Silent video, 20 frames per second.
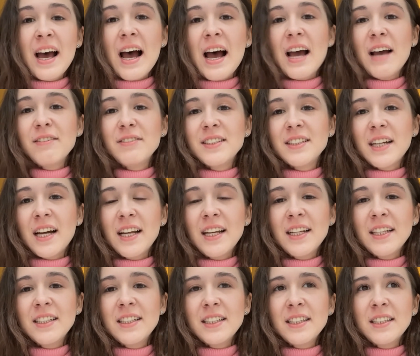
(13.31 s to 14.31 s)
I have
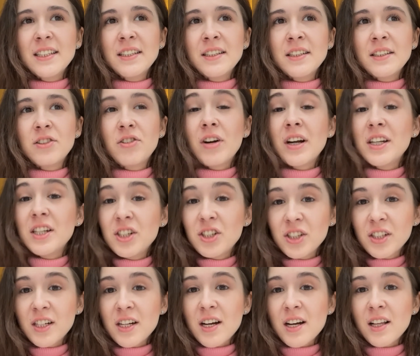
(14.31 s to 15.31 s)
studied in
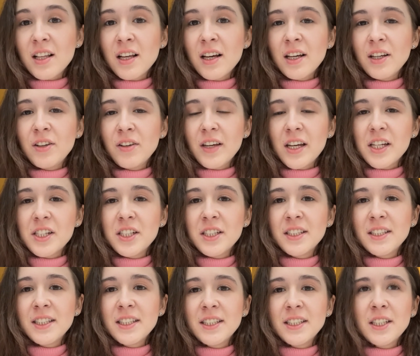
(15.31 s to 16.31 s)
traditional education
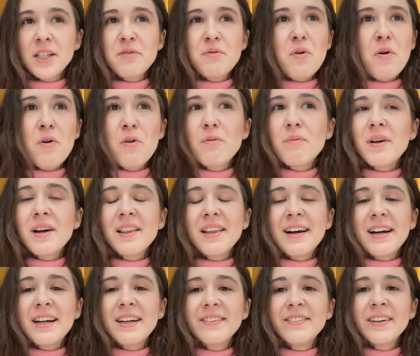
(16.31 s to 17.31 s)
system all my
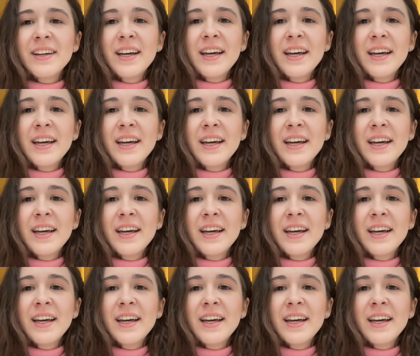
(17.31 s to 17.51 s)
life